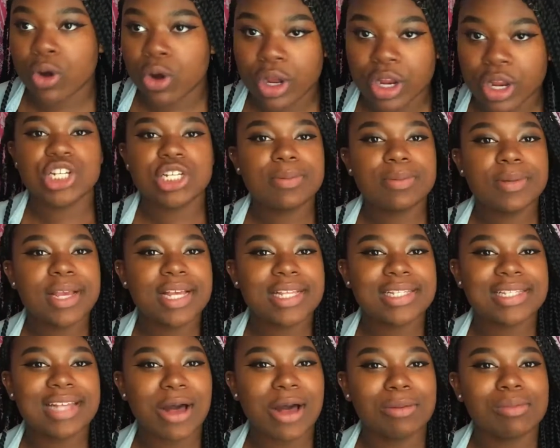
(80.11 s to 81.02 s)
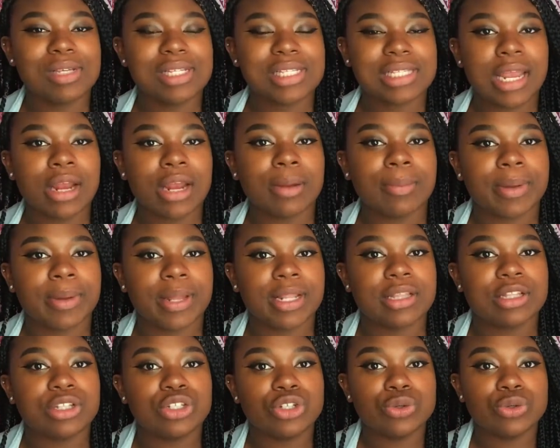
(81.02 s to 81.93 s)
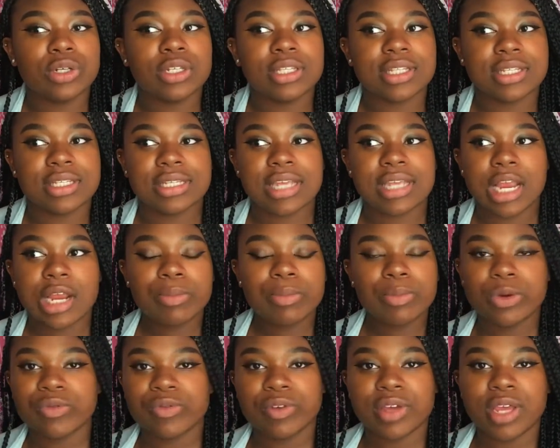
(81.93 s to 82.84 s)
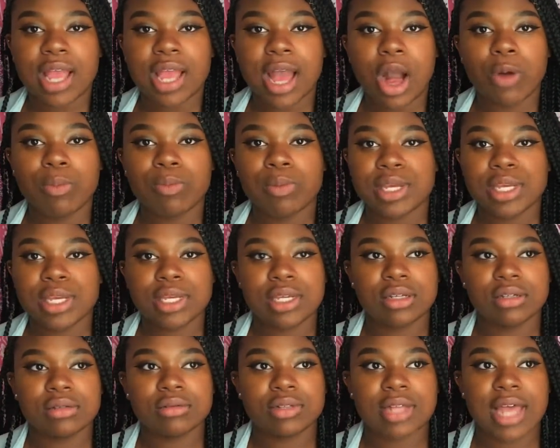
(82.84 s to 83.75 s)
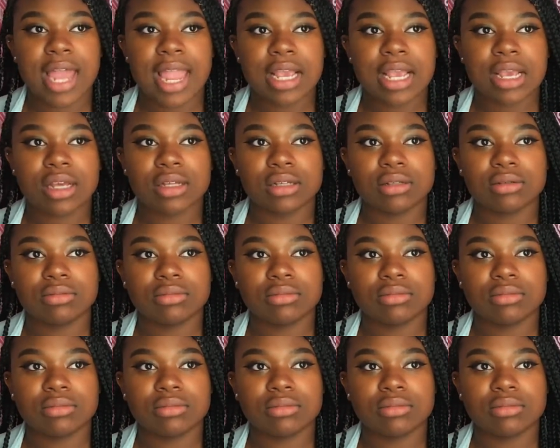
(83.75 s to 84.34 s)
on just because I'll be scared. But during the scary movie, I'll be like